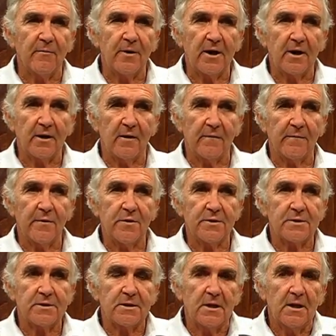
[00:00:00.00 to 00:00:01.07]
we held our
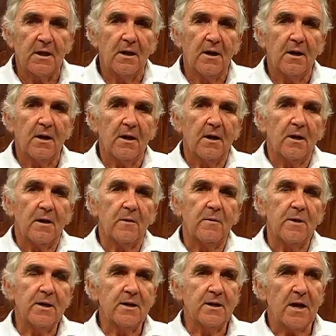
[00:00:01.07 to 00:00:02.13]
first
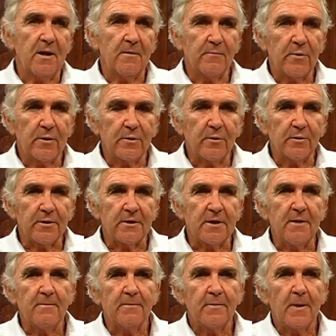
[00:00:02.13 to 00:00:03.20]
reading camp, we called it
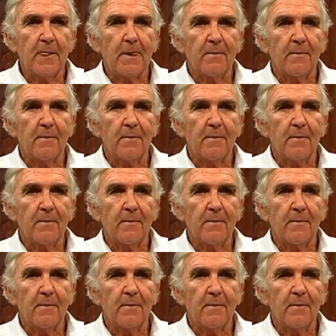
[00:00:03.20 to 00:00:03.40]
then.